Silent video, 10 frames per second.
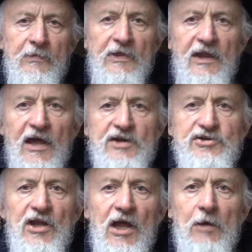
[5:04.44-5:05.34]
The
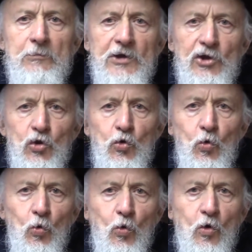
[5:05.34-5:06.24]
Russian army
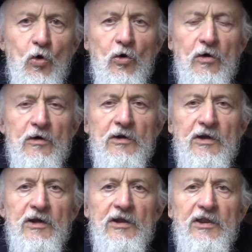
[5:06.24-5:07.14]
took
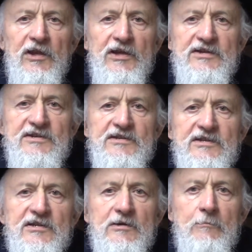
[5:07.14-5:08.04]

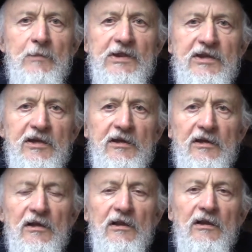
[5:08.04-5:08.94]
this
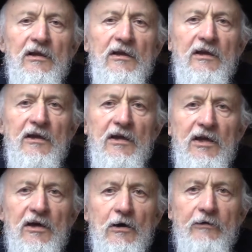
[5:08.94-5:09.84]
material
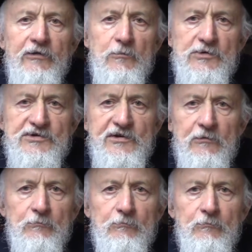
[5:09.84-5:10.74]
of the
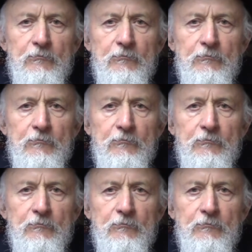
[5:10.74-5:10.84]
museum,